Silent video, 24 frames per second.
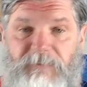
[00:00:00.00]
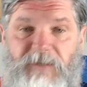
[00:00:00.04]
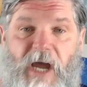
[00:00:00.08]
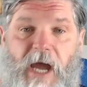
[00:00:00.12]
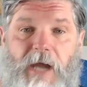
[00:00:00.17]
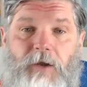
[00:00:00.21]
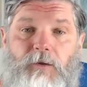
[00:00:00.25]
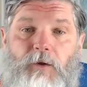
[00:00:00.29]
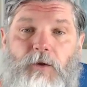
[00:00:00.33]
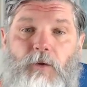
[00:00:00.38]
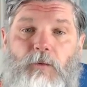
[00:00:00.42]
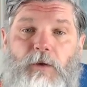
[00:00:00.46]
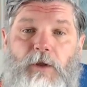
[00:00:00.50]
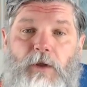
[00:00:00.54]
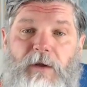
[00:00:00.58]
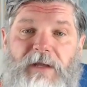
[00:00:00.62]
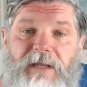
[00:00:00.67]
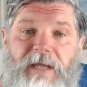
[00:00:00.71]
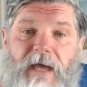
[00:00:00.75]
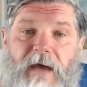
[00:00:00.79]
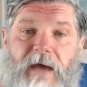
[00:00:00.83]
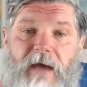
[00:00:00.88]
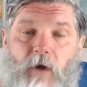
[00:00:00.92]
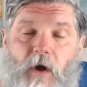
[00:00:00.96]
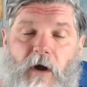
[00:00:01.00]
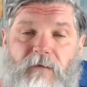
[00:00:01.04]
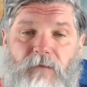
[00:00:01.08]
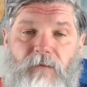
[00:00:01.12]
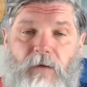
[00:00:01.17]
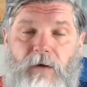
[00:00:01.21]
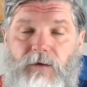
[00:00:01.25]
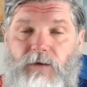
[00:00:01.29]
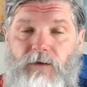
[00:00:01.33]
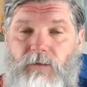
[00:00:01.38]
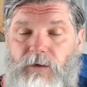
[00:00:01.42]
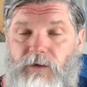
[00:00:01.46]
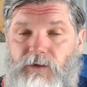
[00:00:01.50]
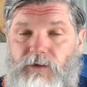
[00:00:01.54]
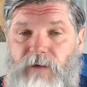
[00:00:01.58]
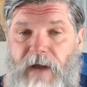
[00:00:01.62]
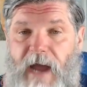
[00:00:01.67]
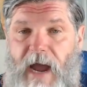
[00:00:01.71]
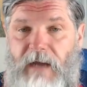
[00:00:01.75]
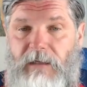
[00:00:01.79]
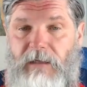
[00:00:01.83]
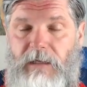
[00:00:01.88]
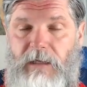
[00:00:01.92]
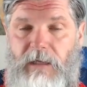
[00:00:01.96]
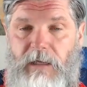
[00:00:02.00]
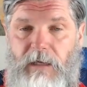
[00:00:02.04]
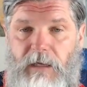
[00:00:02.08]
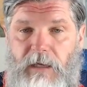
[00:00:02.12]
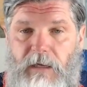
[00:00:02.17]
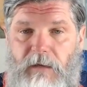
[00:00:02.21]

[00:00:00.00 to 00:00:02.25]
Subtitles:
I don't know really what they have to offer to attract